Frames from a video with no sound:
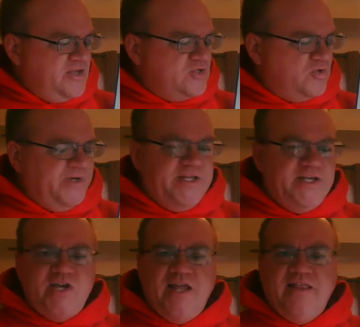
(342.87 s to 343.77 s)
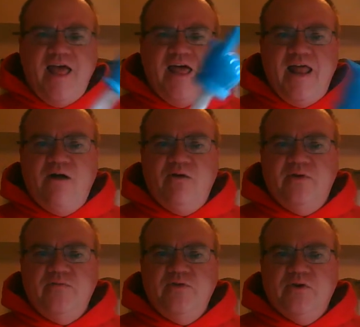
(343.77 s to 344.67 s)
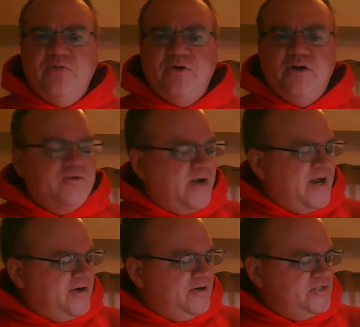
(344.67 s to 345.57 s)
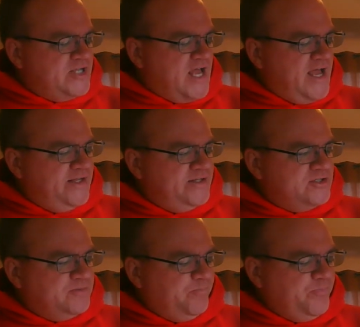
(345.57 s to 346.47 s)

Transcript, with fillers: So, really check that out if you're a third grader, science.